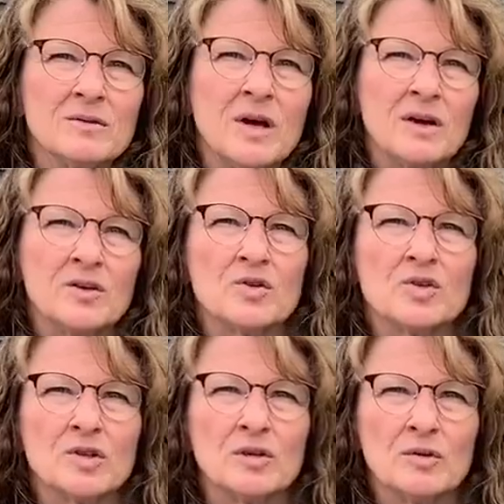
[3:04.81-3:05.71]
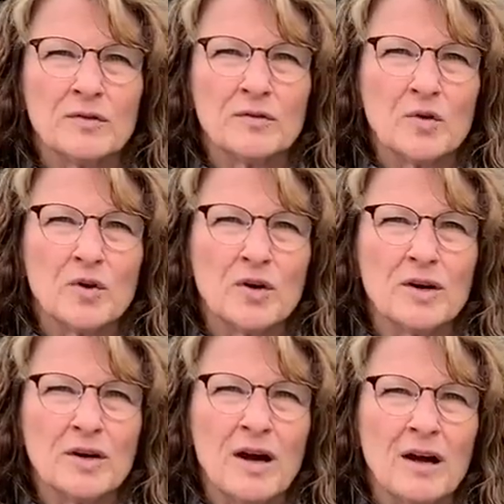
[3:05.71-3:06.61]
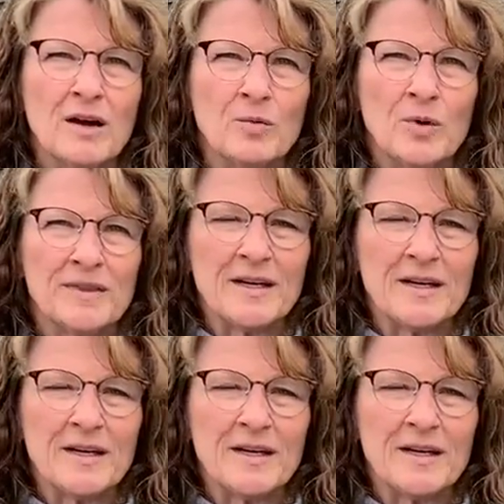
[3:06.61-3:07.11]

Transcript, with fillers: uh, you should look for uh, what they